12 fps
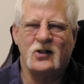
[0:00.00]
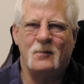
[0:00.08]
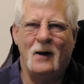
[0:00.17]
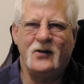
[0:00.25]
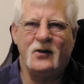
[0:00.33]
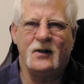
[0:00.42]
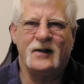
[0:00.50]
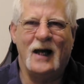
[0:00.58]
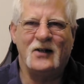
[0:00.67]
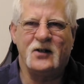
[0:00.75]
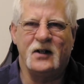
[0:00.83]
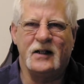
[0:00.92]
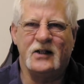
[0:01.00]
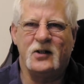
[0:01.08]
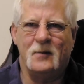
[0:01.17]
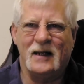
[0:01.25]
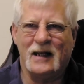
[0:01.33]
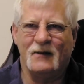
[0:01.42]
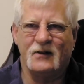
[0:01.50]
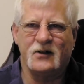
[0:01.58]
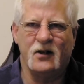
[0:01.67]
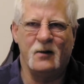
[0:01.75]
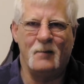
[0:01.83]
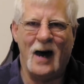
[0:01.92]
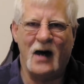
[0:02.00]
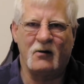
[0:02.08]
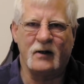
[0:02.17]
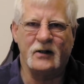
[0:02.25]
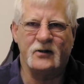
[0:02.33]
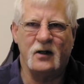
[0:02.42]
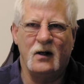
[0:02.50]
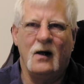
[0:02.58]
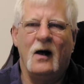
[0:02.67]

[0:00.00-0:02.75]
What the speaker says: special attention needs to be given to the batteries.